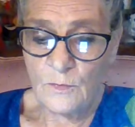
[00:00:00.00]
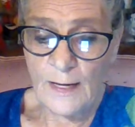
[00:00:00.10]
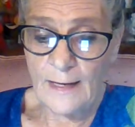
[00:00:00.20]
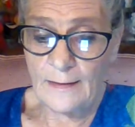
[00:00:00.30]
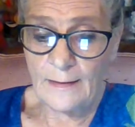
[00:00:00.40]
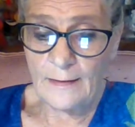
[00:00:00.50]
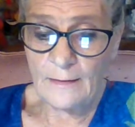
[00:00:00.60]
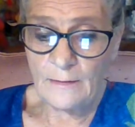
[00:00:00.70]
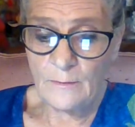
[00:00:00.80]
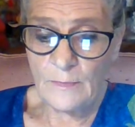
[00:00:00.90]
ready,
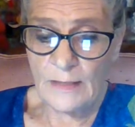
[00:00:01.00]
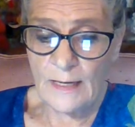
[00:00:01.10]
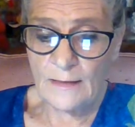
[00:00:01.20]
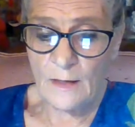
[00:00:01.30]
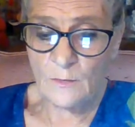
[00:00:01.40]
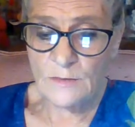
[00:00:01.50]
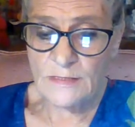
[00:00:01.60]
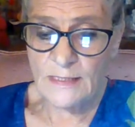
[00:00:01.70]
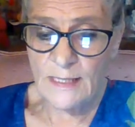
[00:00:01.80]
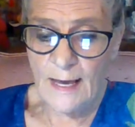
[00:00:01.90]
but I don't
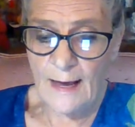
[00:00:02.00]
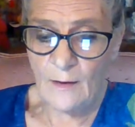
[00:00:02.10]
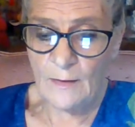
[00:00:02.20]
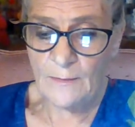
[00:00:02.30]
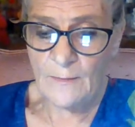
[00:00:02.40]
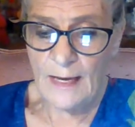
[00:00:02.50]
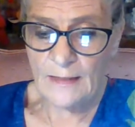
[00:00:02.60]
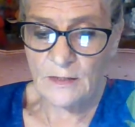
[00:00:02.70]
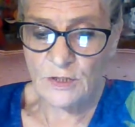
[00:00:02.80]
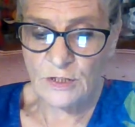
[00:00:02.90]
see how he
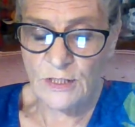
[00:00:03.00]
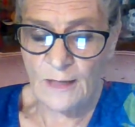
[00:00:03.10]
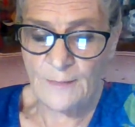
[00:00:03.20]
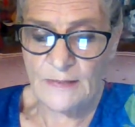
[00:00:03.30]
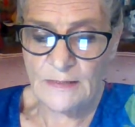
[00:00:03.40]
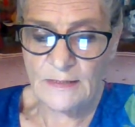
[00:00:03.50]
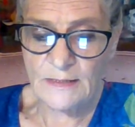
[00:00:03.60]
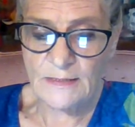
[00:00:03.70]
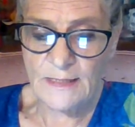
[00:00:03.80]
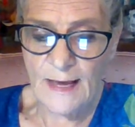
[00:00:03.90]
managed
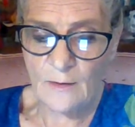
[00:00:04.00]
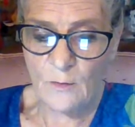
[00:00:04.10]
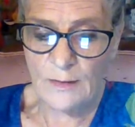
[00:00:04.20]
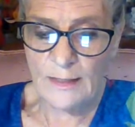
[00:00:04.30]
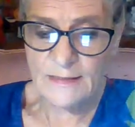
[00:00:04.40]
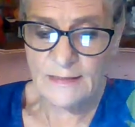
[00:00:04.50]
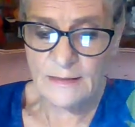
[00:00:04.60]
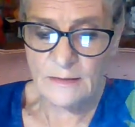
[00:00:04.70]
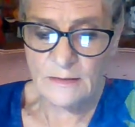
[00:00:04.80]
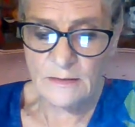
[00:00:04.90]
Tuppence's
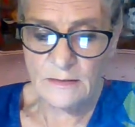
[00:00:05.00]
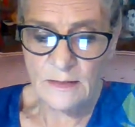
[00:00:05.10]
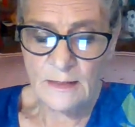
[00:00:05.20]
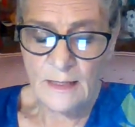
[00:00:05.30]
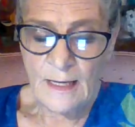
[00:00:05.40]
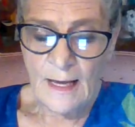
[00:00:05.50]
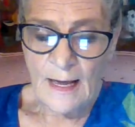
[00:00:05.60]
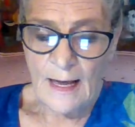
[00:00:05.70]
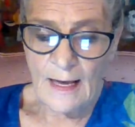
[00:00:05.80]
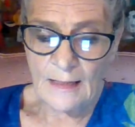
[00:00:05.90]
acquiescence.
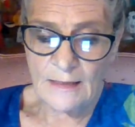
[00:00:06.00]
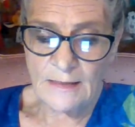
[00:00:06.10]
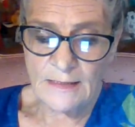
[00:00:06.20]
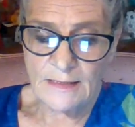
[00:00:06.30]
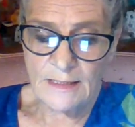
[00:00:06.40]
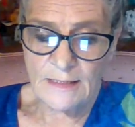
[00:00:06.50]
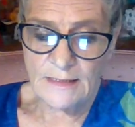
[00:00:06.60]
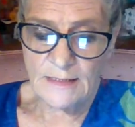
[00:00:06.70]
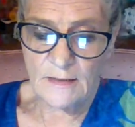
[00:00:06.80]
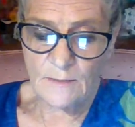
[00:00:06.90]
I can see,
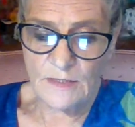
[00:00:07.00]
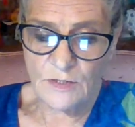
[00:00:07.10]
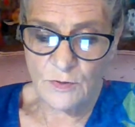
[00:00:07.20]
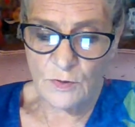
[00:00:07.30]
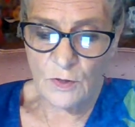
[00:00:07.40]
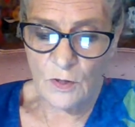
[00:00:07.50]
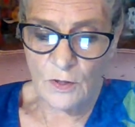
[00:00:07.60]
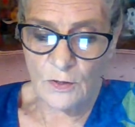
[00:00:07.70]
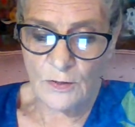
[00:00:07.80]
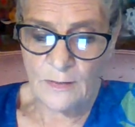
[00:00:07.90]
said Mr.
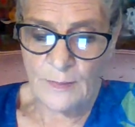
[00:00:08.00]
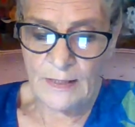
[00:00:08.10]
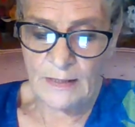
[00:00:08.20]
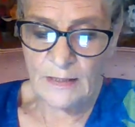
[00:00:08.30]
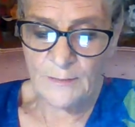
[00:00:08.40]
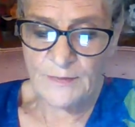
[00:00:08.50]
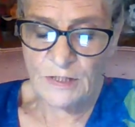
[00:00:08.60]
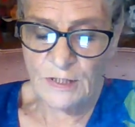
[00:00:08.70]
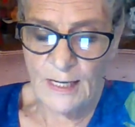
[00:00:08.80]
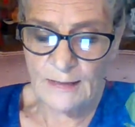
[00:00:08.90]
Carter. He picked up a
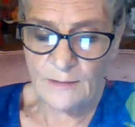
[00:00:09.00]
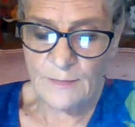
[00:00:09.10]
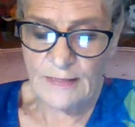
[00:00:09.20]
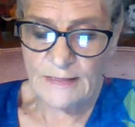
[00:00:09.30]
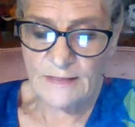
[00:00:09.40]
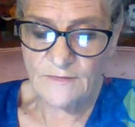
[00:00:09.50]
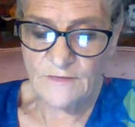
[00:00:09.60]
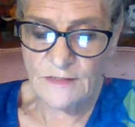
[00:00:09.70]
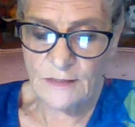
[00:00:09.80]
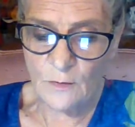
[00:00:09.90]
shining piece of
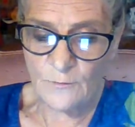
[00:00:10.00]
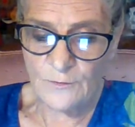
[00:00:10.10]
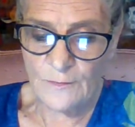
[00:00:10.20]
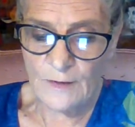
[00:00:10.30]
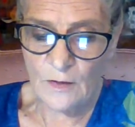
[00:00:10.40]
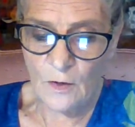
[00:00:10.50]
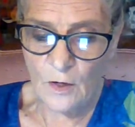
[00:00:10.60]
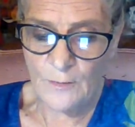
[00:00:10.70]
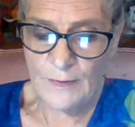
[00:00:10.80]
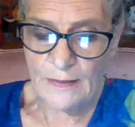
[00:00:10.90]
steel from the
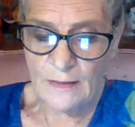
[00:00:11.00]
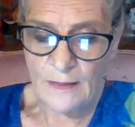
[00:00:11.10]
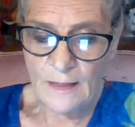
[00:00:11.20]
carpet.